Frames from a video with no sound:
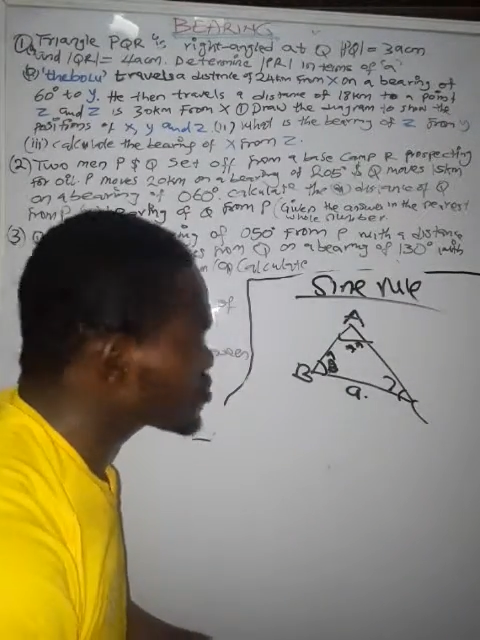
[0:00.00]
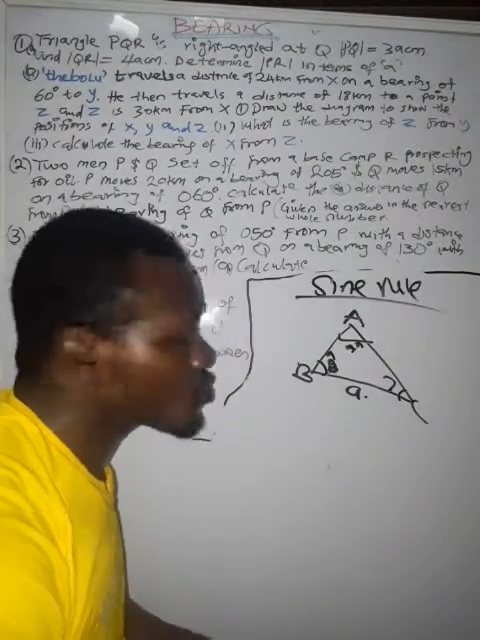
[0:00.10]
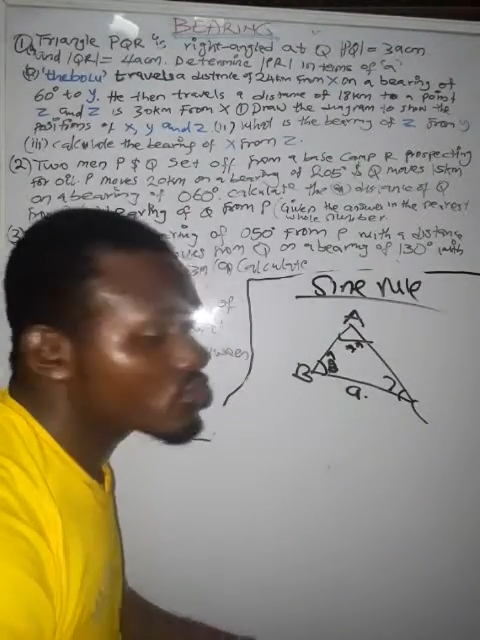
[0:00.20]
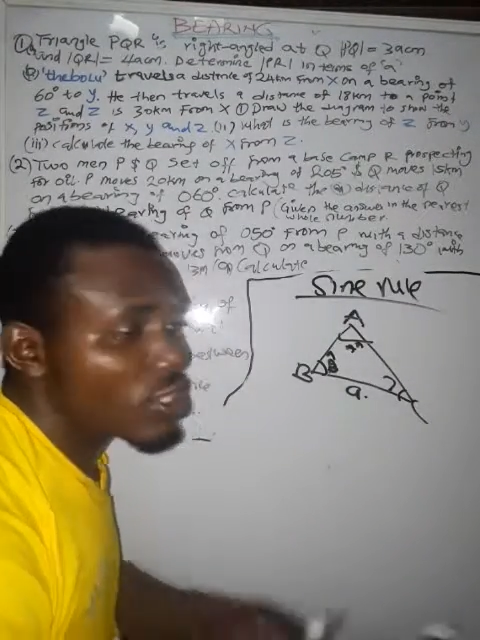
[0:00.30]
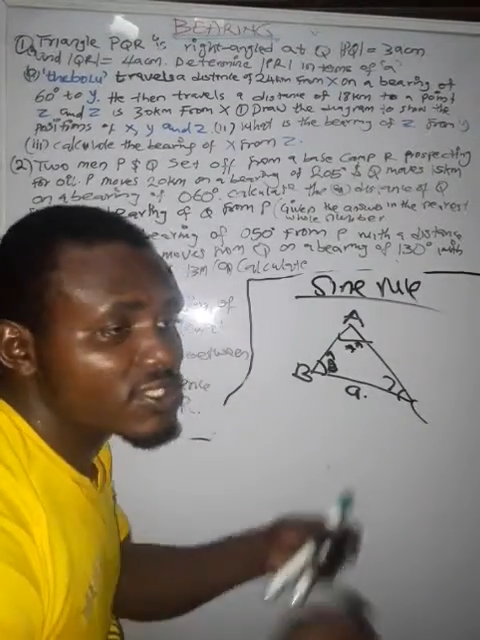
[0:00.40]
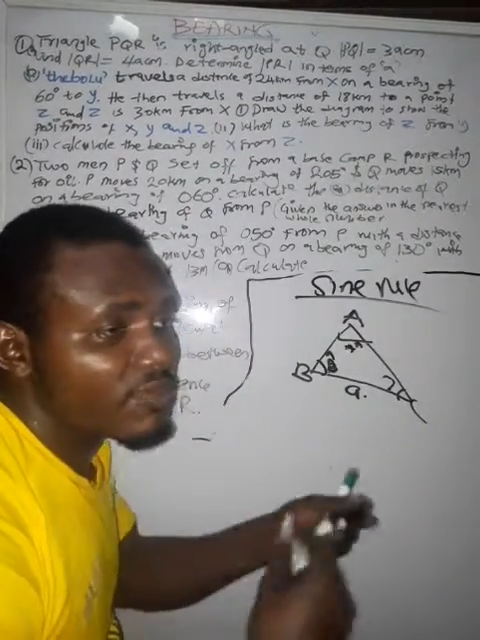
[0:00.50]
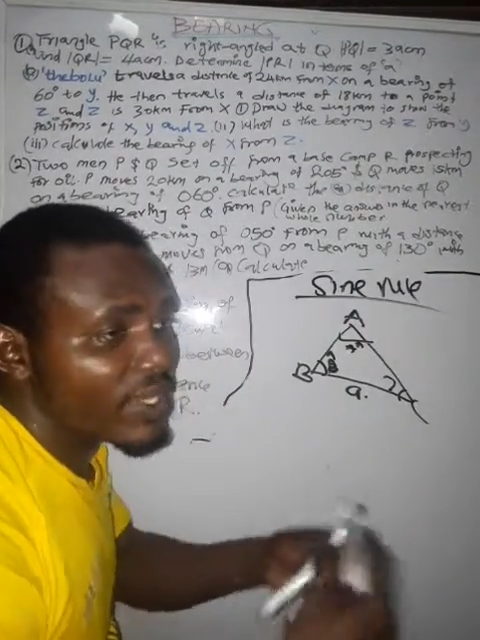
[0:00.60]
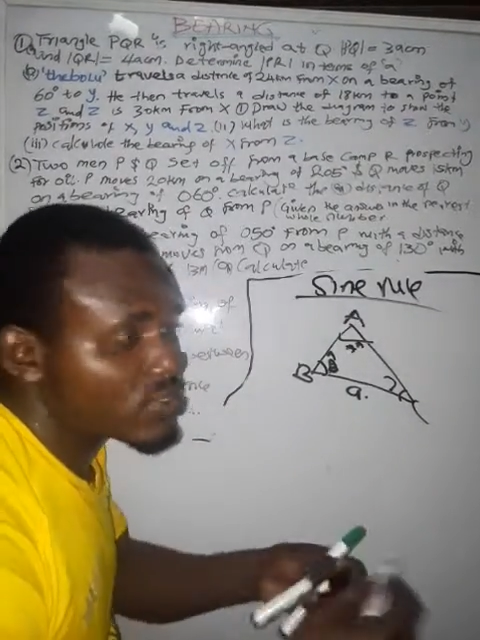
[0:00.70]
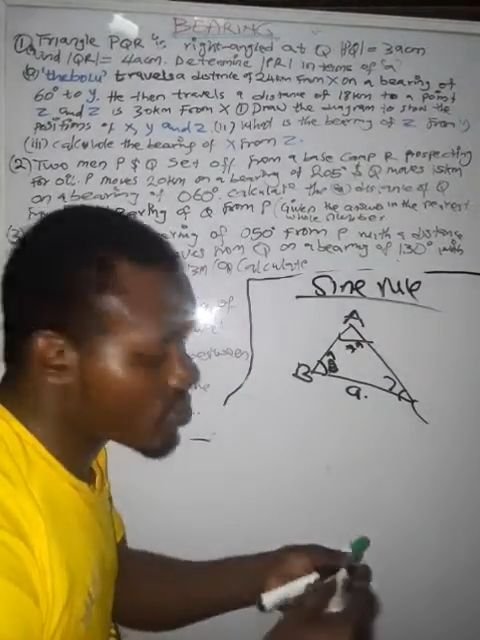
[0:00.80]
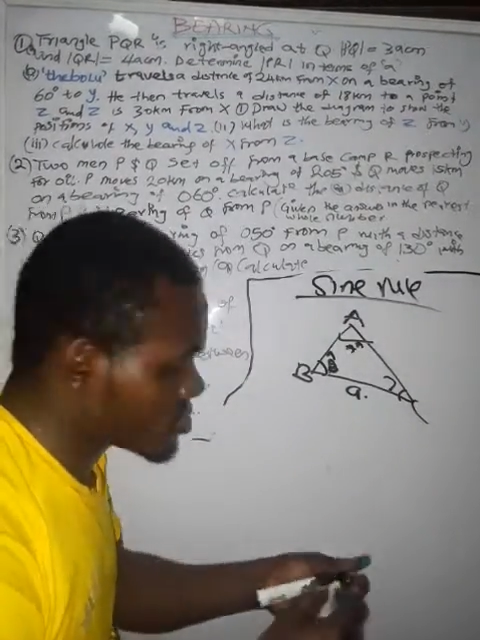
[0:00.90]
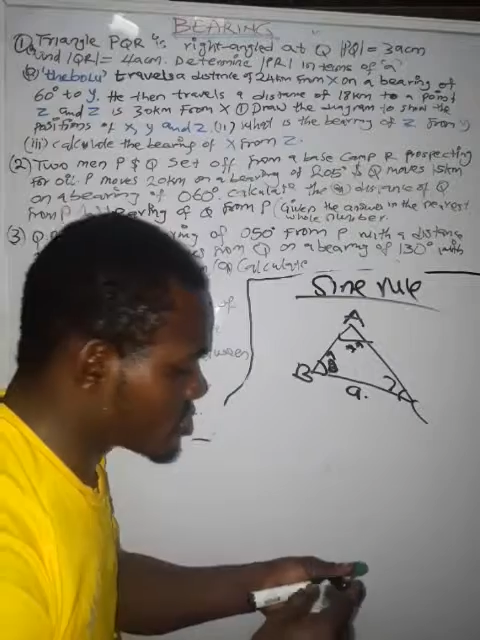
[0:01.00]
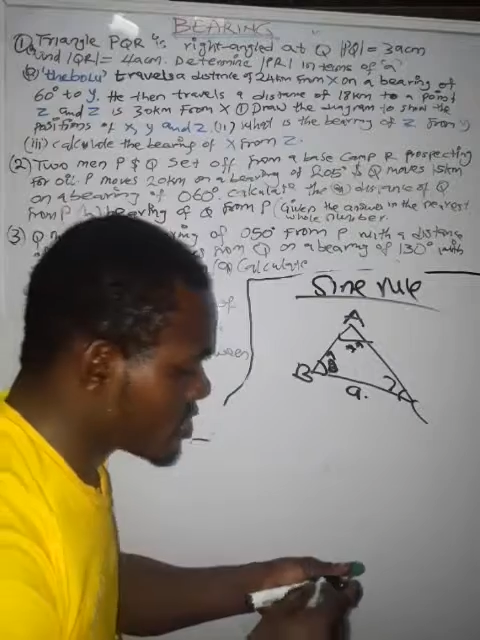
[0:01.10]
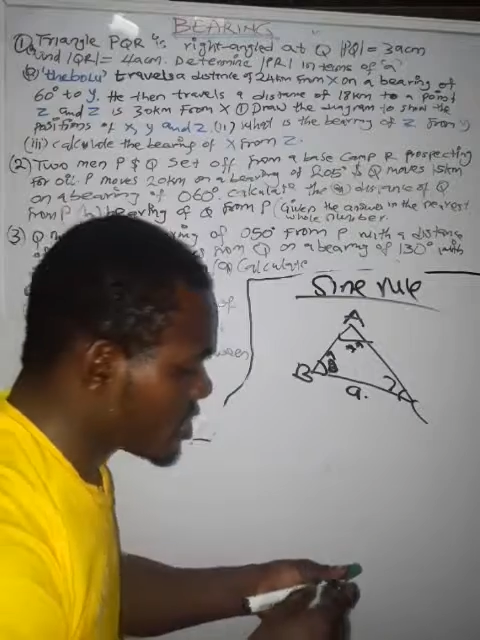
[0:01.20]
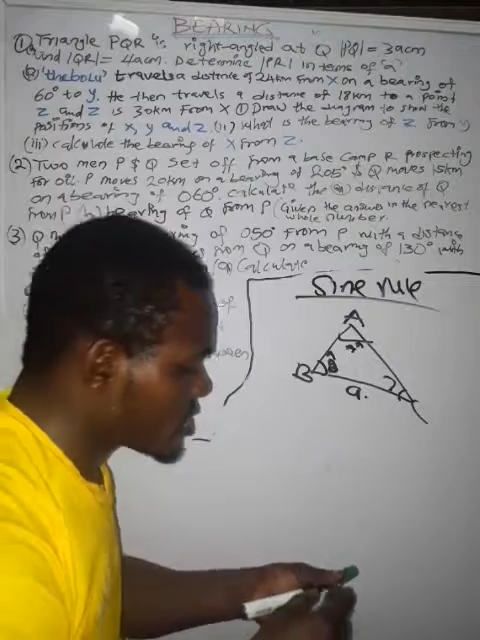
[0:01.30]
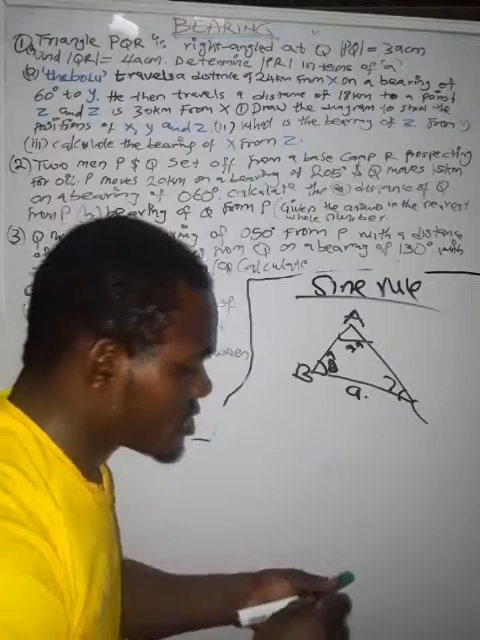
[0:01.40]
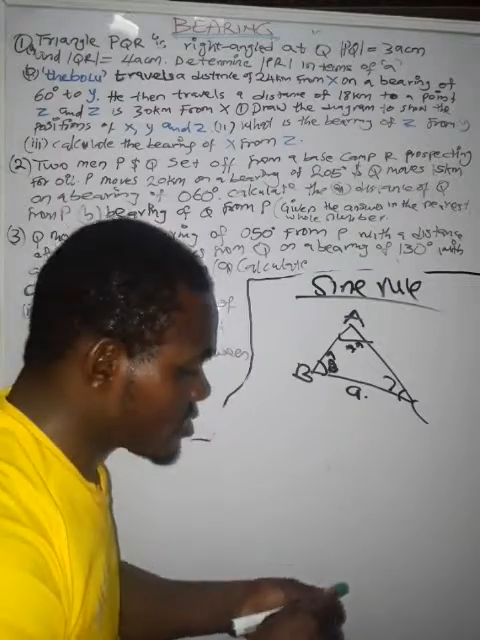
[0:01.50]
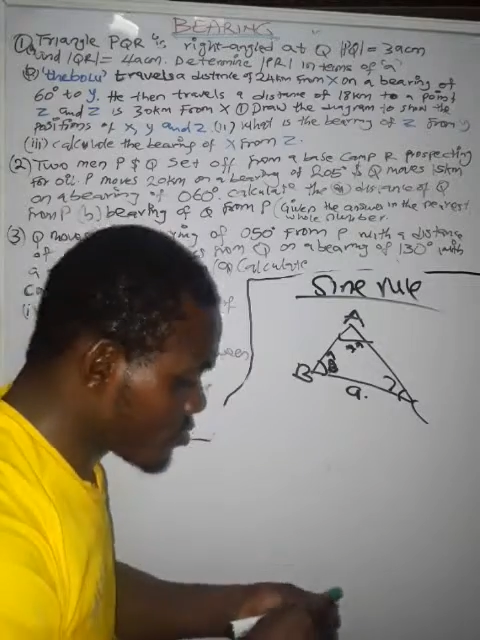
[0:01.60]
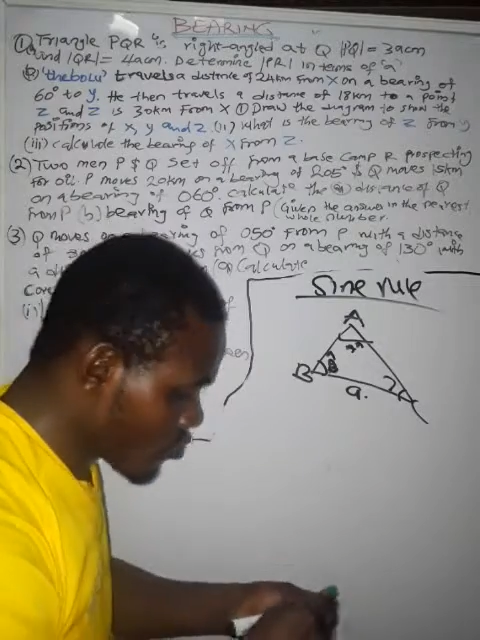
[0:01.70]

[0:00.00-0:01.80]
So it just depends on the